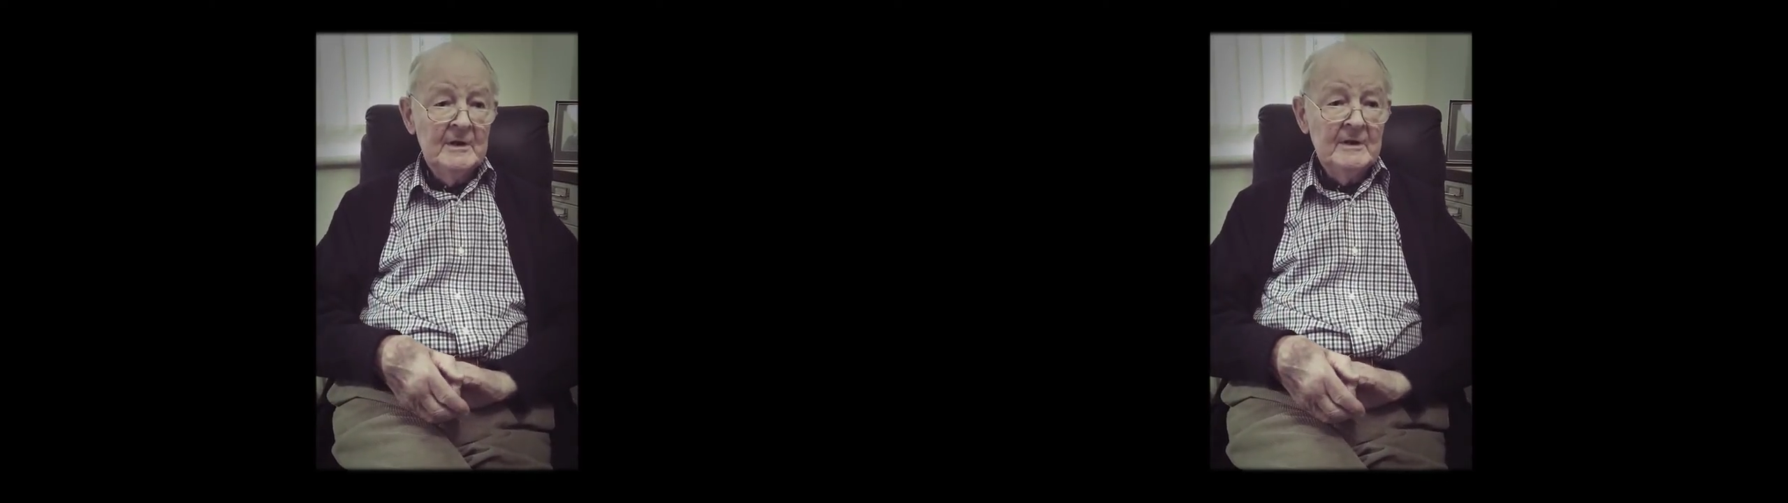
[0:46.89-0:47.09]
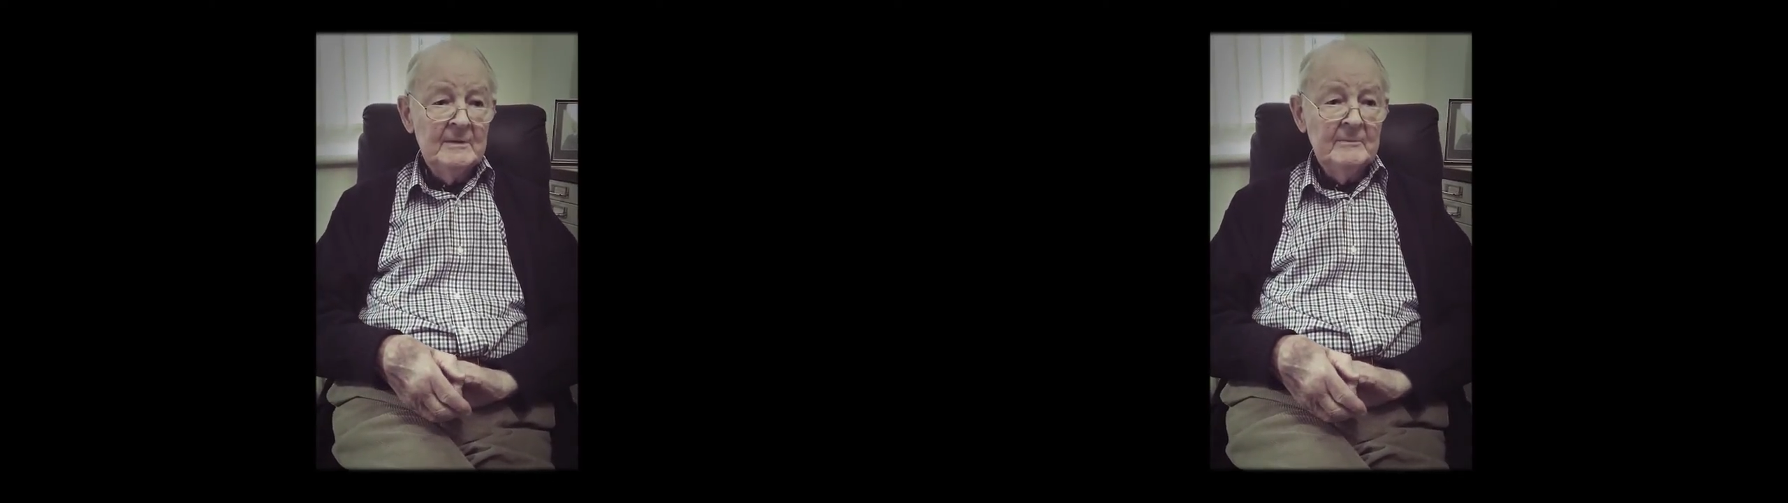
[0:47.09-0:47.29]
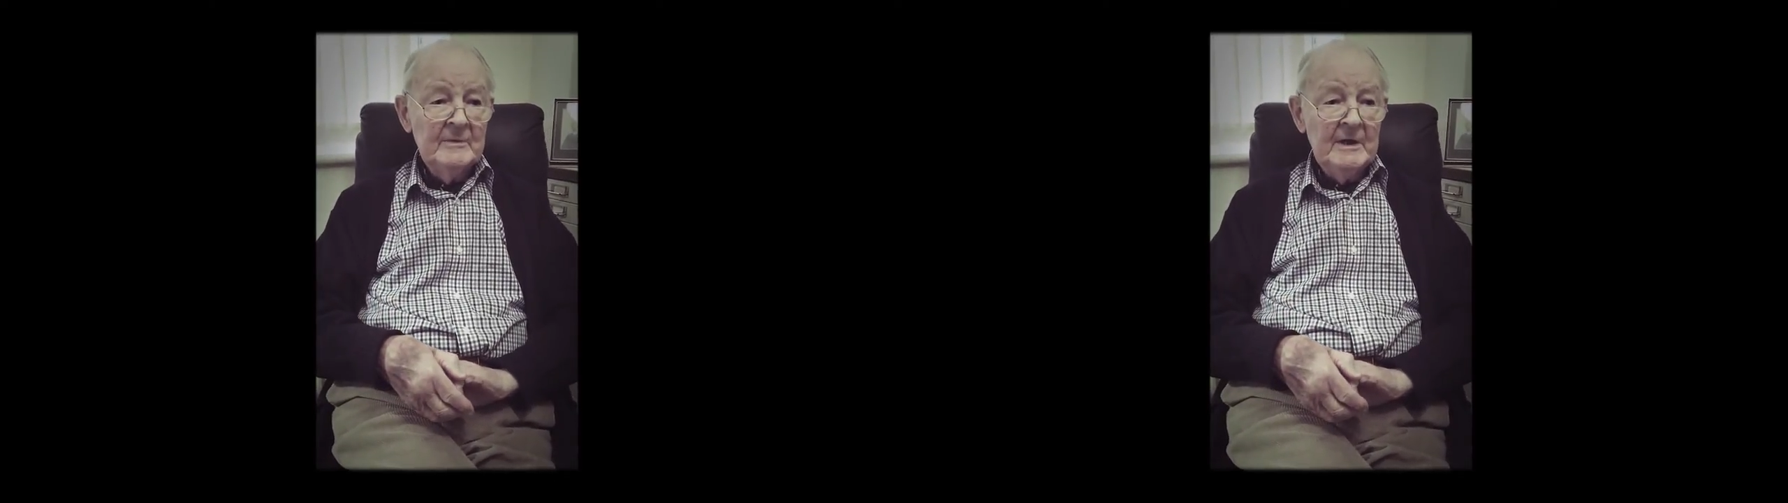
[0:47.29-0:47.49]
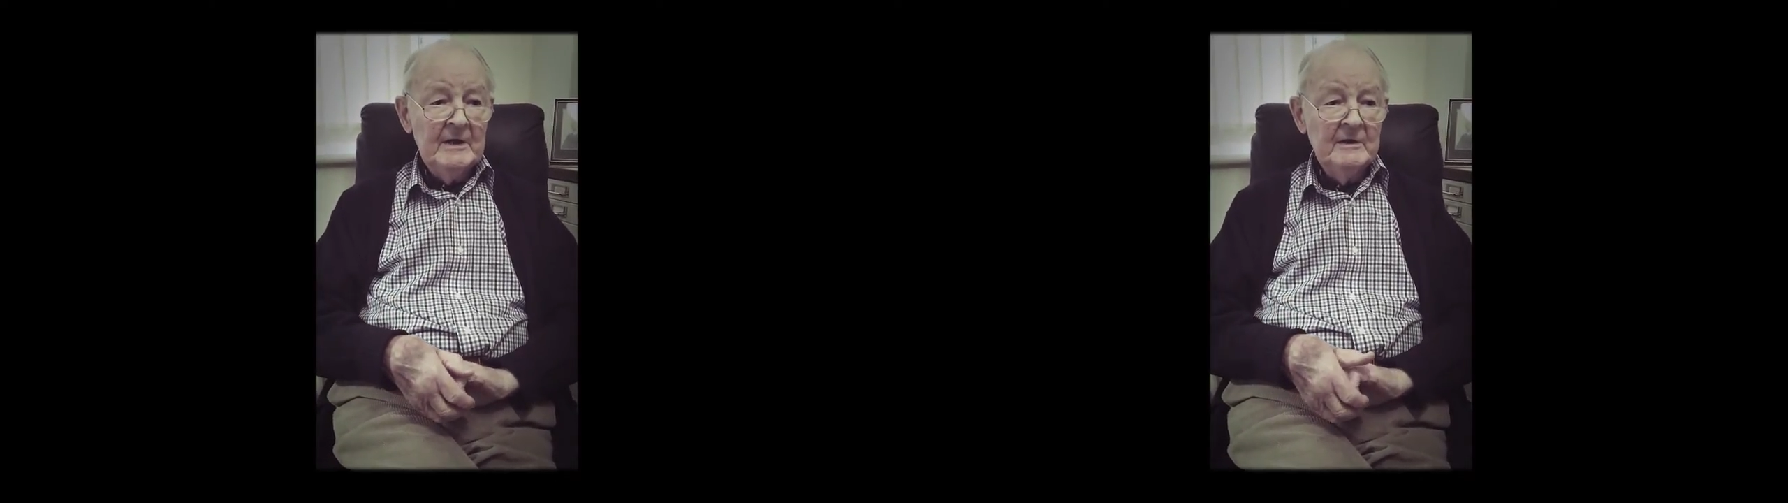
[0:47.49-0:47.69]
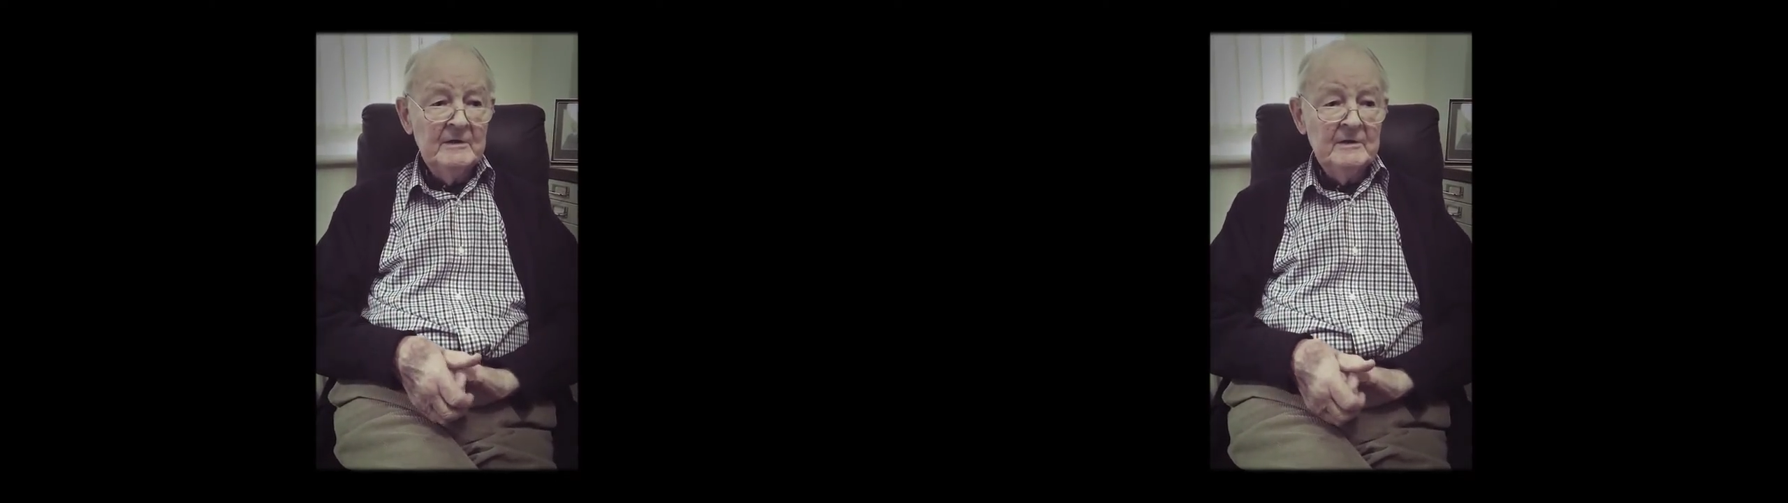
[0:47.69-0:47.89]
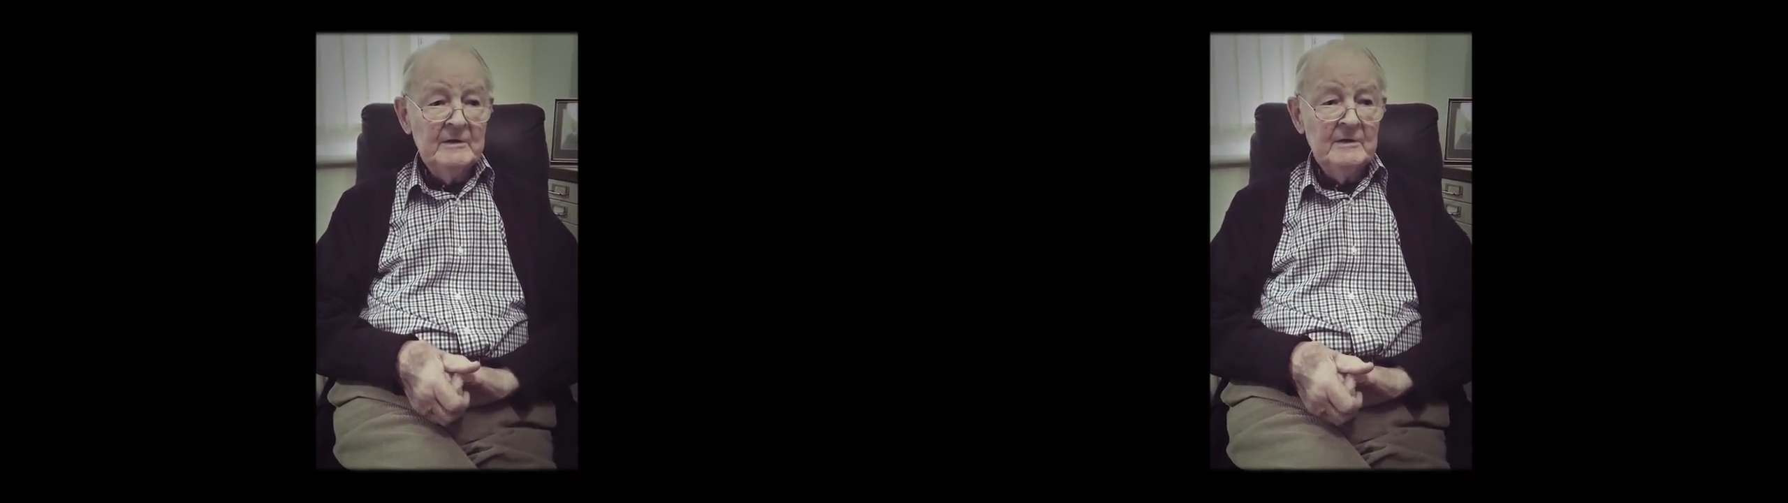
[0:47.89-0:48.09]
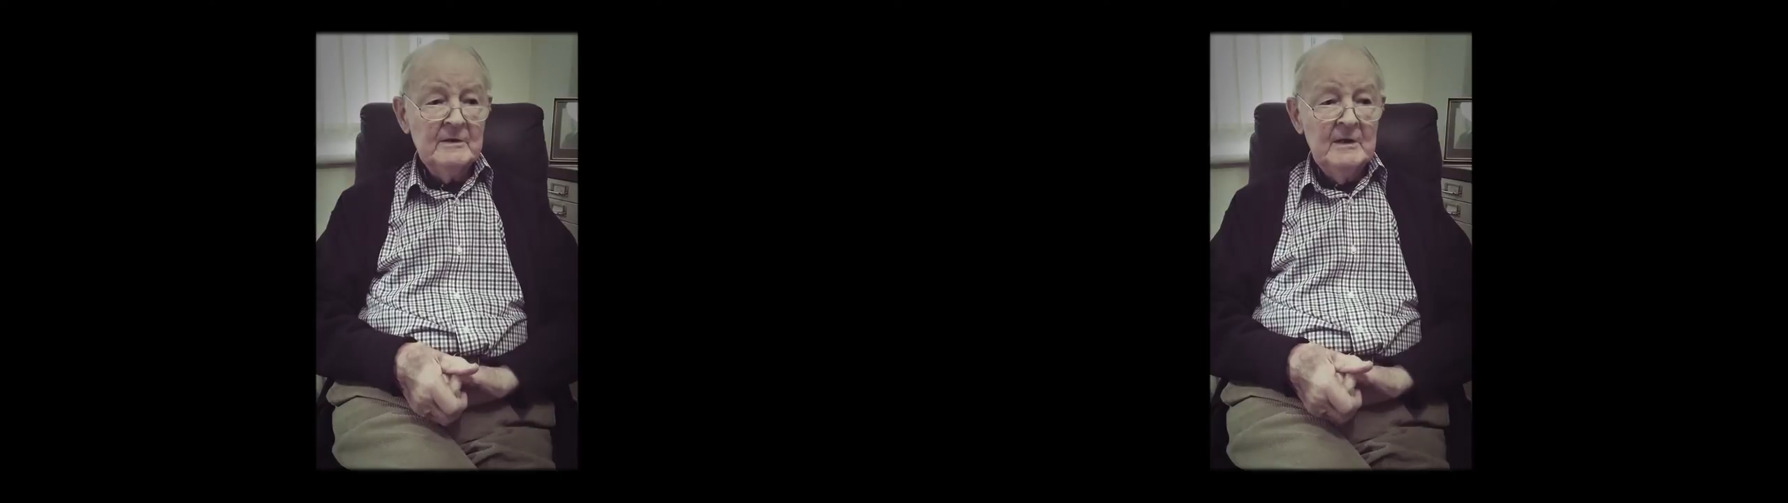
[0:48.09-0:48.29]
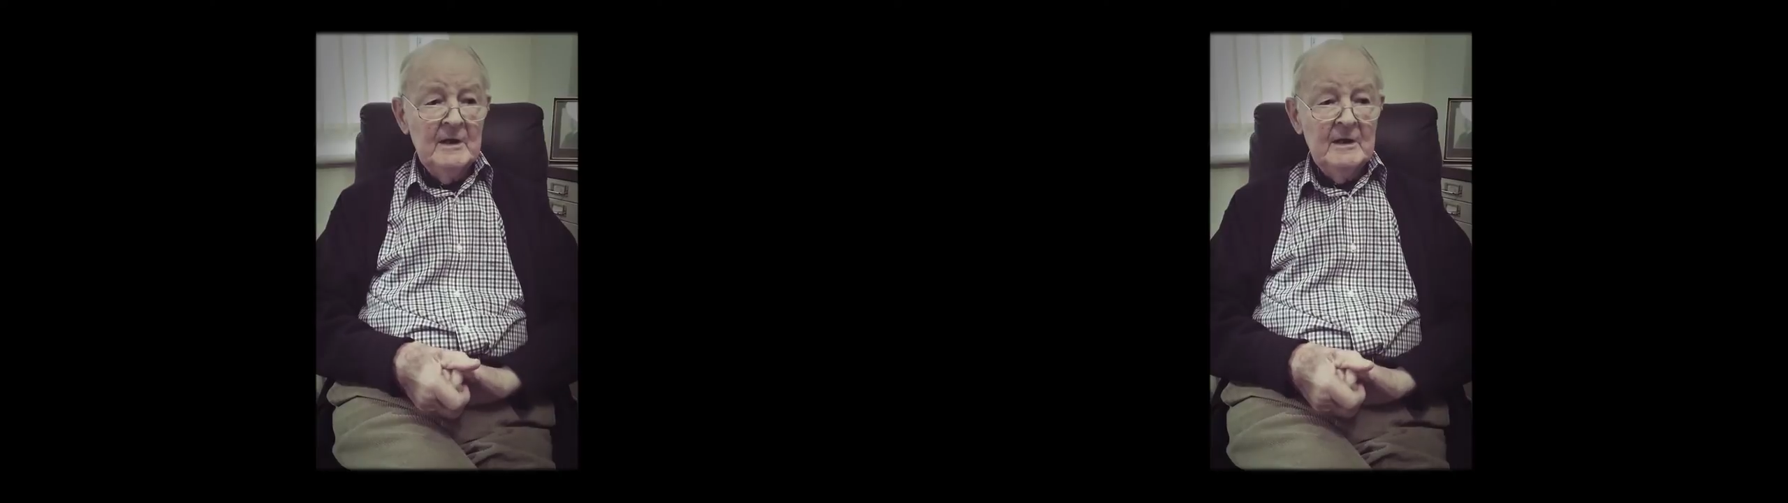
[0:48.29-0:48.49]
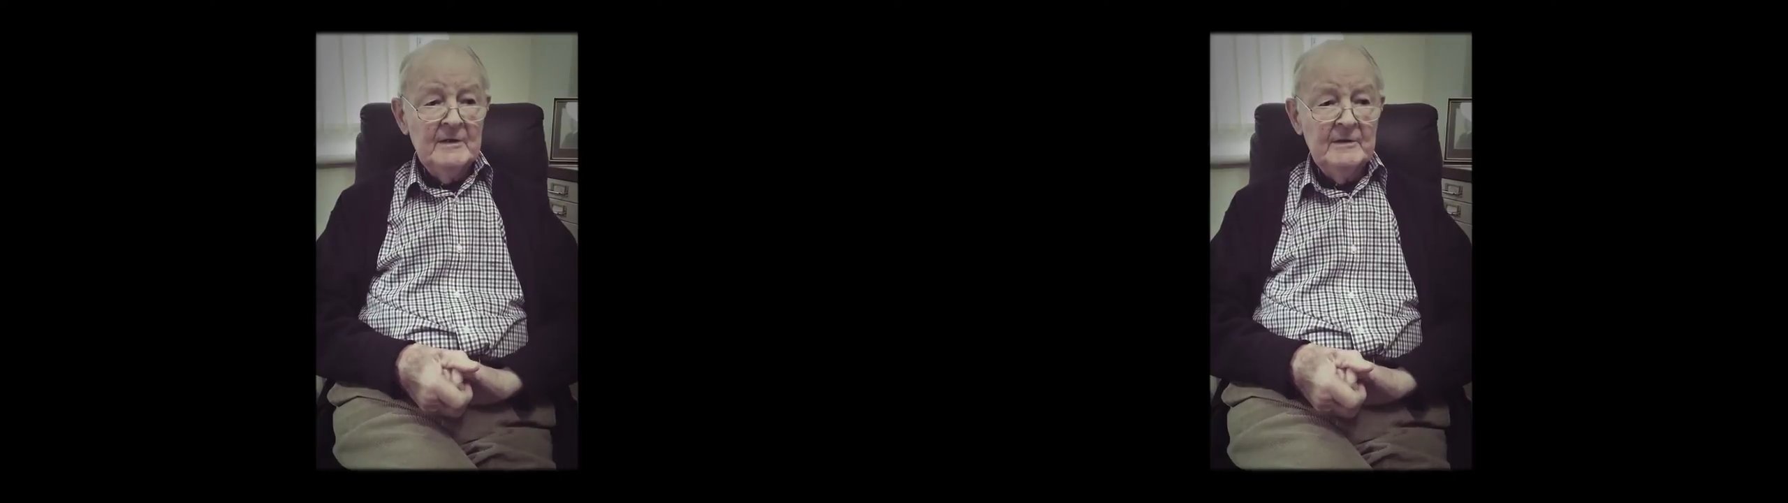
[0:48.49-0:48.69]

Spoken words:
I